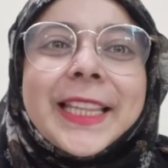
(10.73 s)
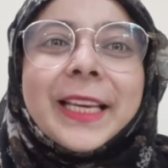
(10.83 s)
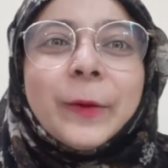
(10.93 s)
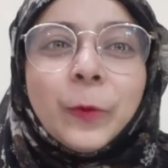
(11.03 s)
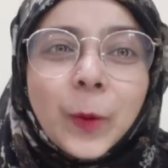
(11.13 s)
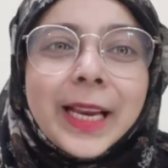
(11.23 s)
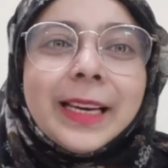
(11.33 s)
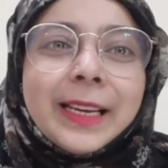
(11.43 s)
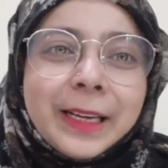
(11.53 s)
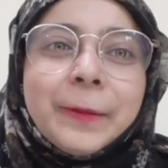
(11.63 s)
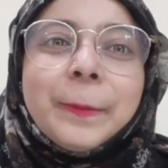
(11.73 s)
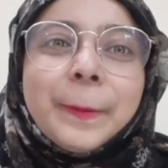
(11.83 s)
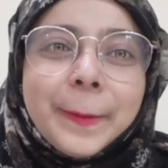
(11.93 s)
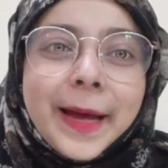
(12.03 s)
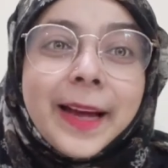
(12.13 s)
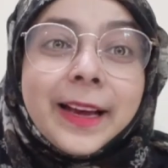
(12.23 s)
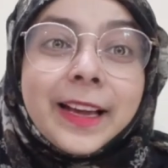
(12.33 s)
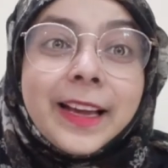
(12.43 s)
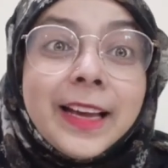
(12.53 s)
then welcome back.